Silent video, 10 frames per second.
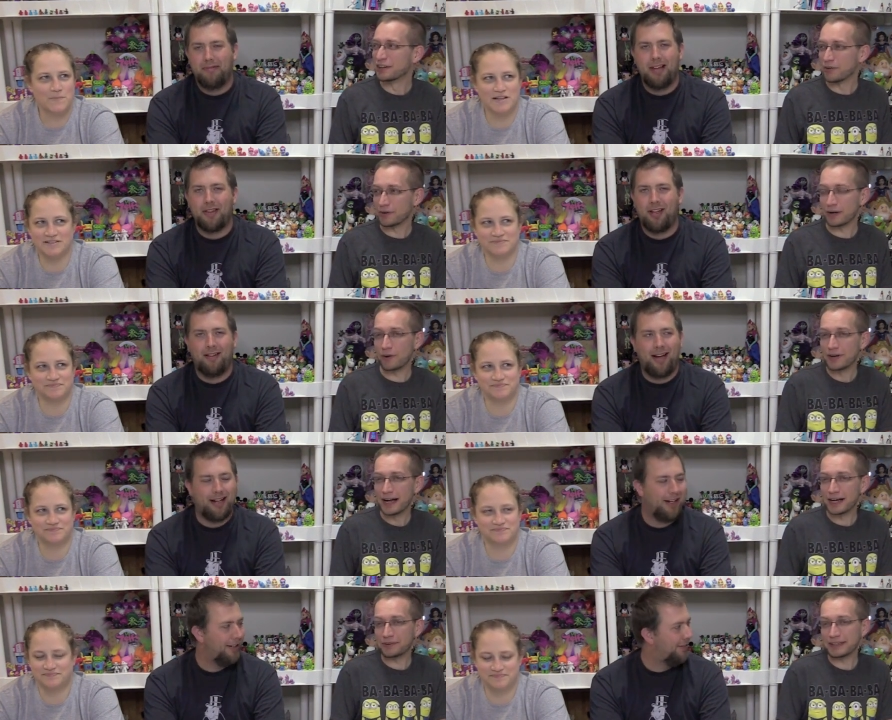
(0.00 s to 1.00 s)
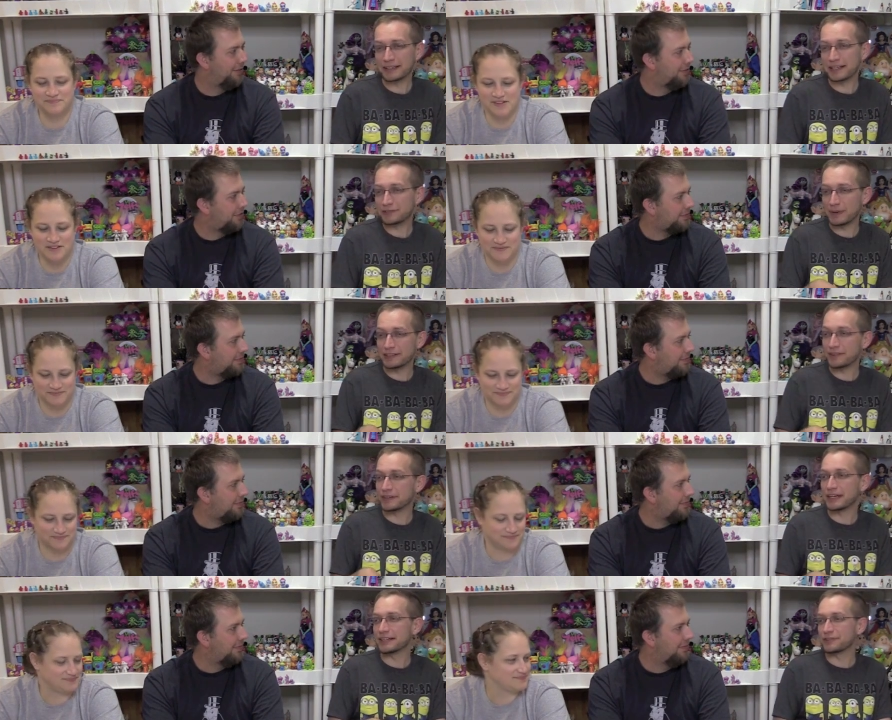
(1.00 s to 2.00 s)
Speaker 1: Nothing like it. I don't think the Dutch maid's even
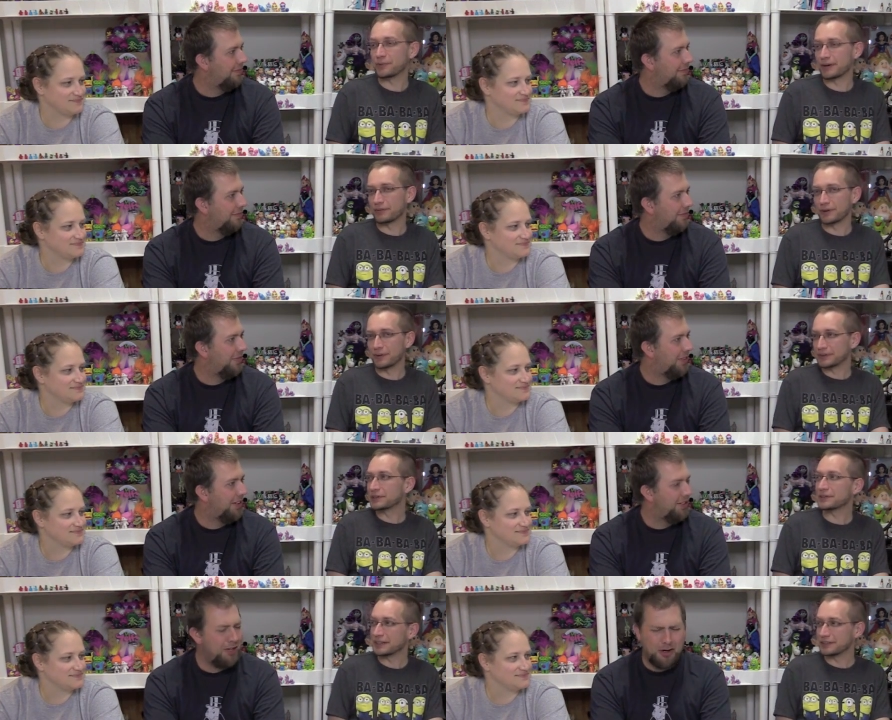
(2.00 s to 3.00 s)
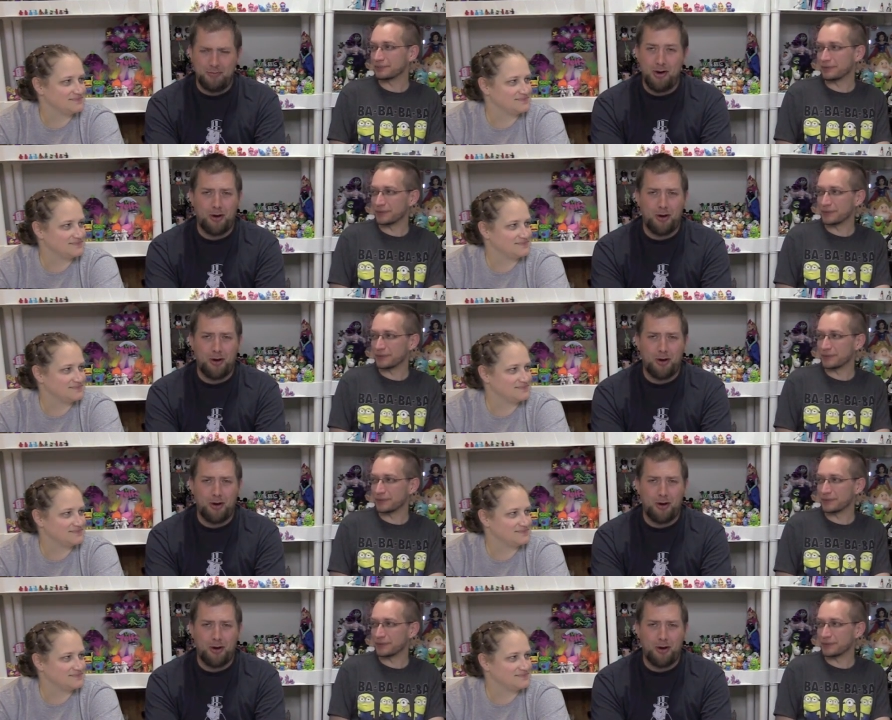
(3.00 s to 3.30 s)
tasted one of her own cookies. No,